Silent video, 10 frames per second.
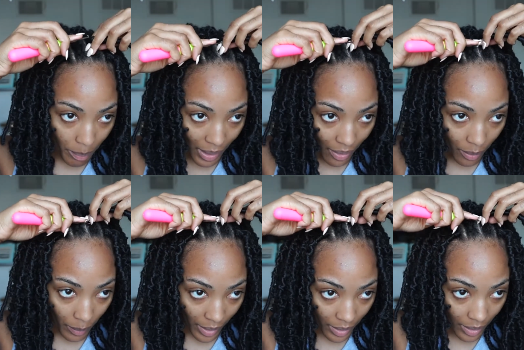by the
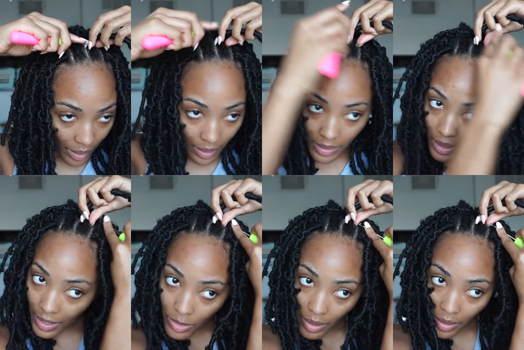way, you guys, I
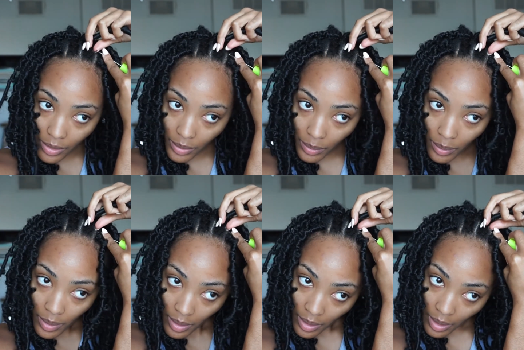try to do
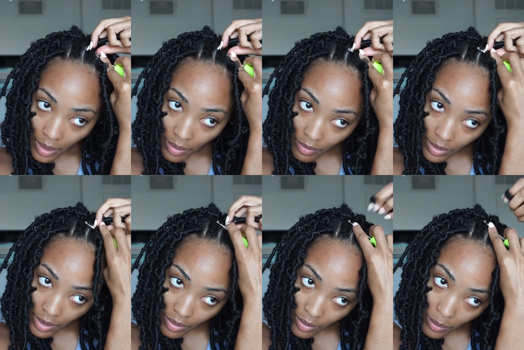every
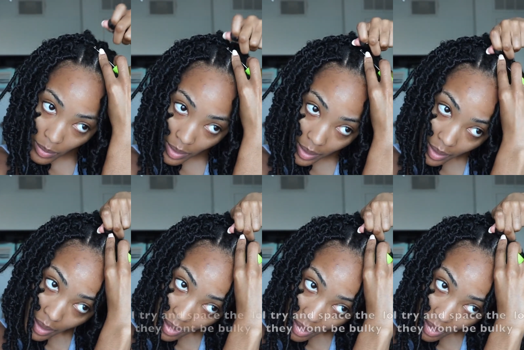other one.